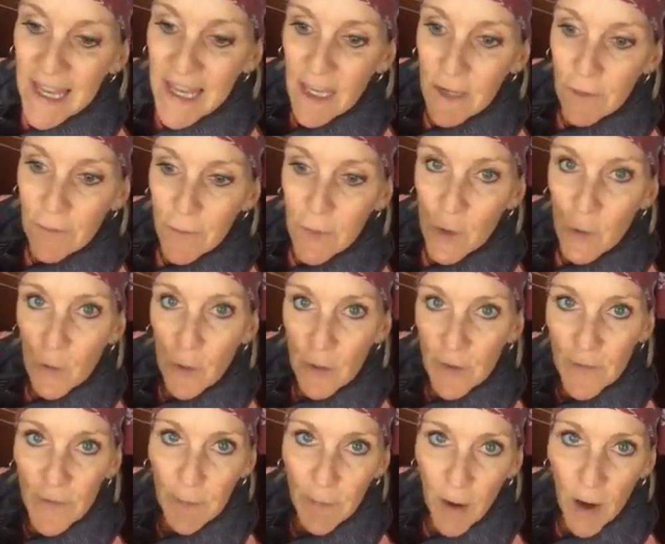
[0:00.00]
If you
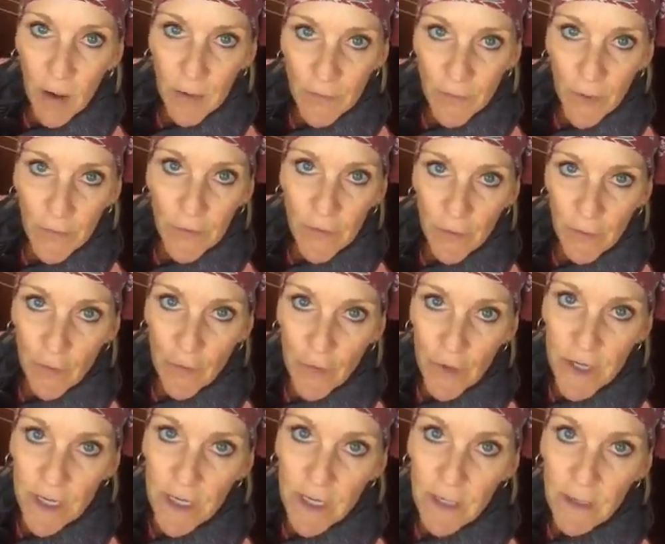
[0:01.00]
look at the box on the
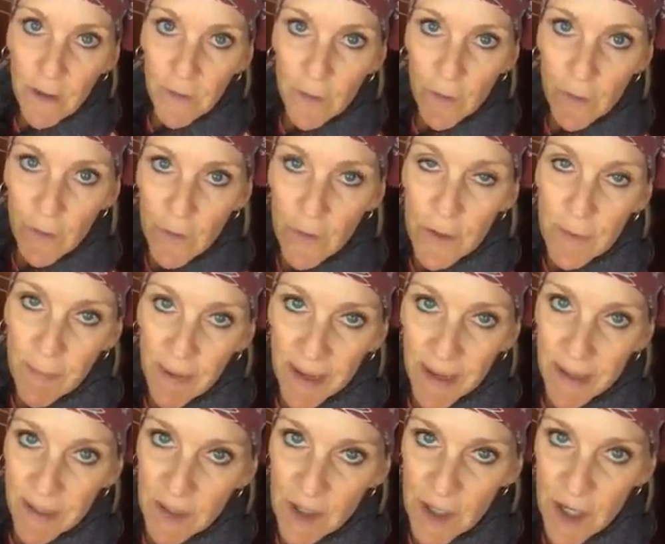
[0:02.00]
tree, on your tree
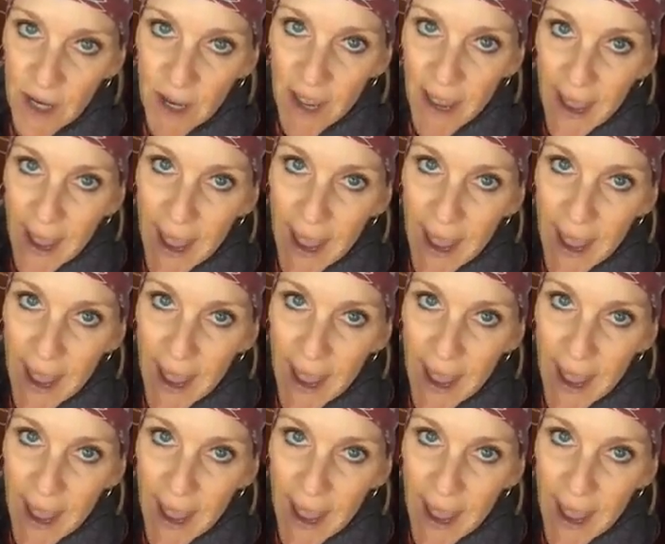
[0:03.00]
page,